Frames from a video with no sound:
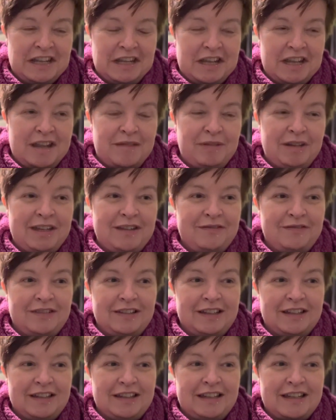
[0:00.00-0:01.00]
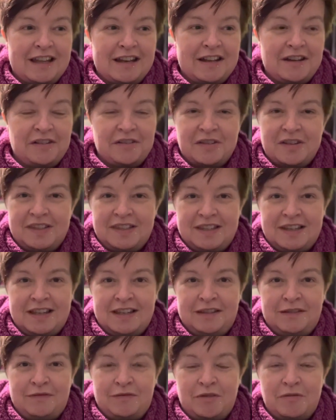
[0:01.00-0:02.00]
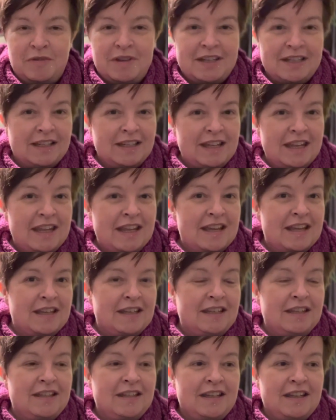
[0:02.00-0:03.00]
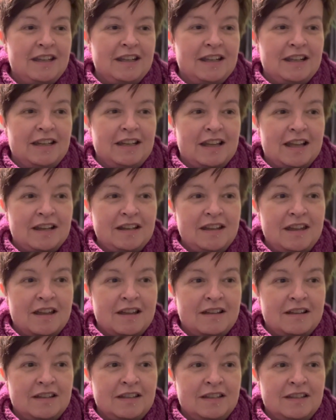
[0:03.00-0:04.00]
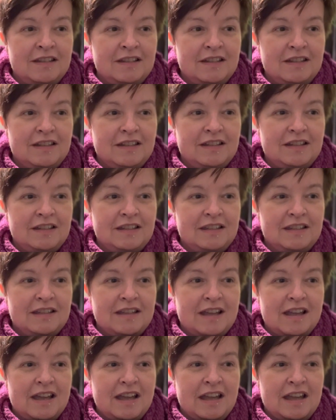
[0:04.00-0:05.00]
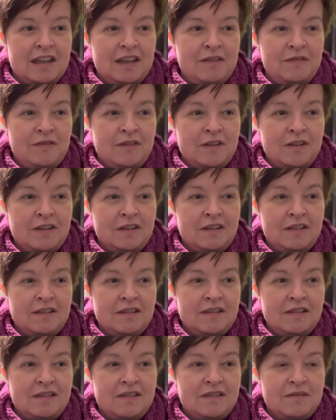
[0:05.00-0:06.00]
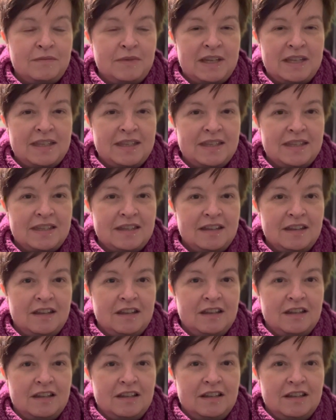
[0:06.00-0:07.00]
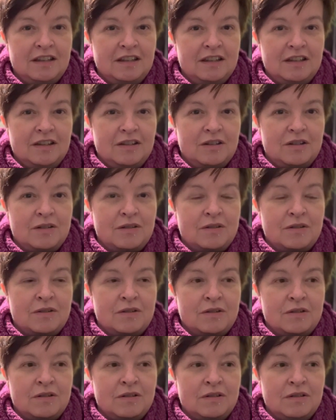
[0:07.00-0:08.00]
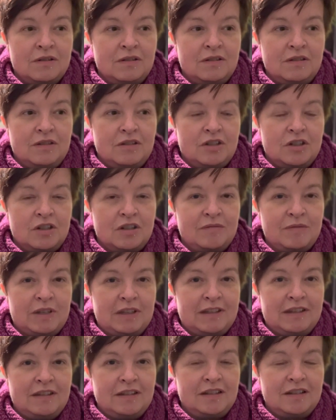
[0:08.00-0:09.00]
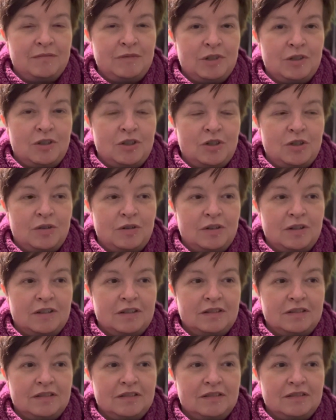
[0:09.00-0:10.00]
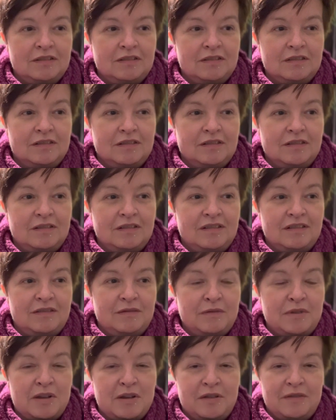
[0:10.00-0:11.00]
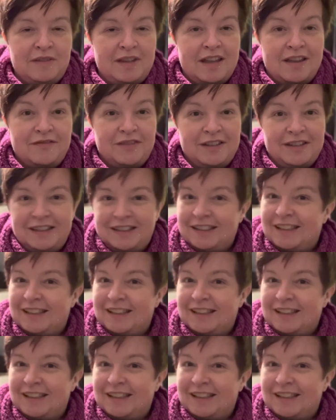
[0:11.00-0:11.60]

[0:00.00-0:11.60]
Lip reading: I believe Lana Grossa is from Italy and Lang Yarn is either Swiss or German. I'm not sure. One or the other.